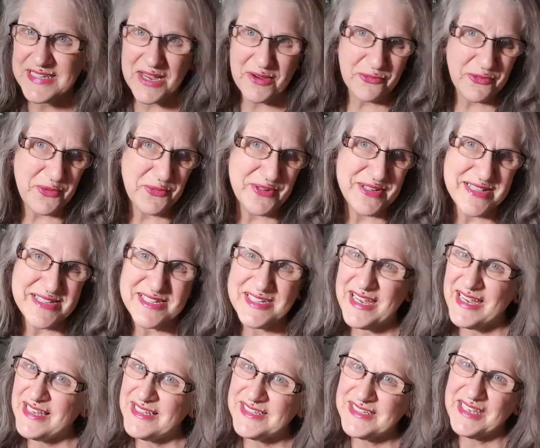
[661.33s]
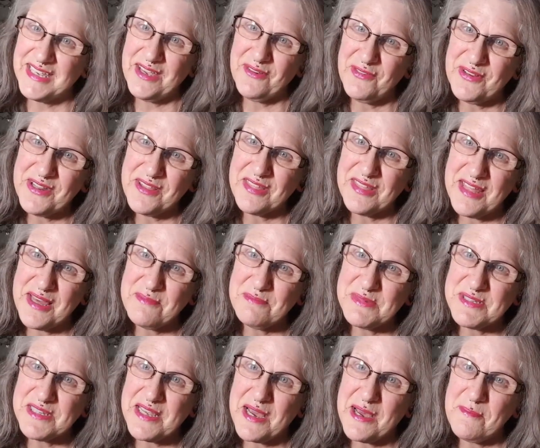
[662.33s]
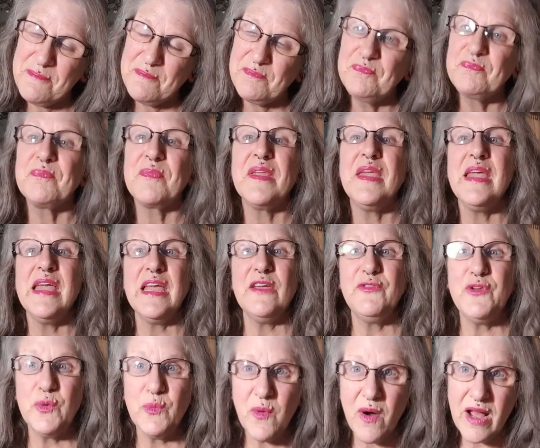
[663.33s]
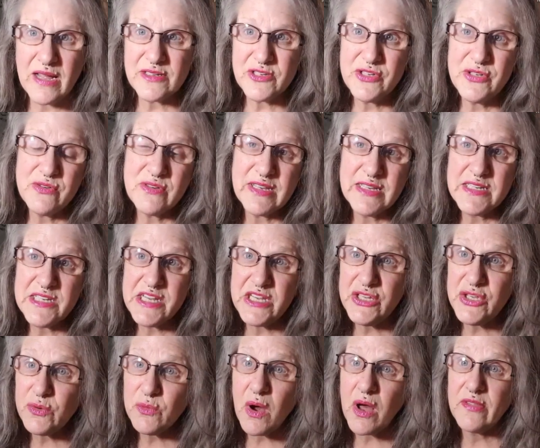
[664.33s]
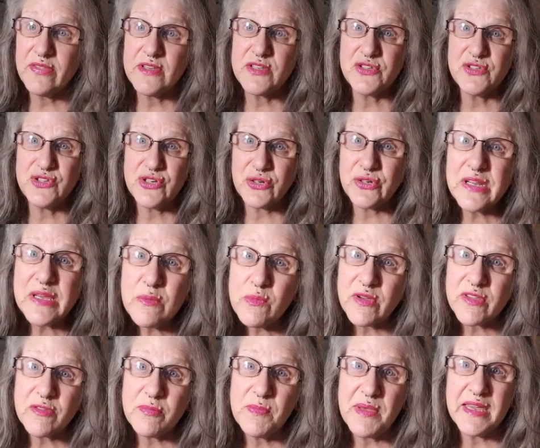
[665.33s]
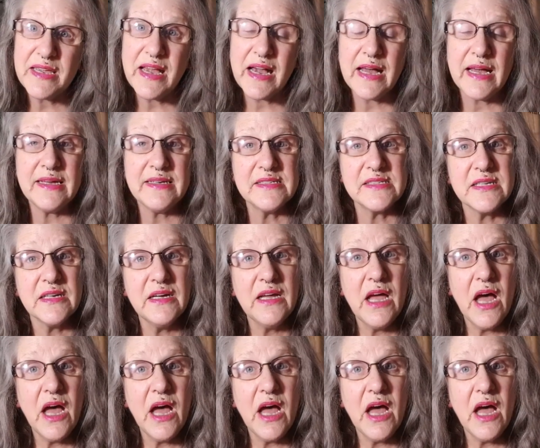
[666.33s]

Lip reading: everyone says, give it a thumbs up. If you want to continue on this journey with me, guys,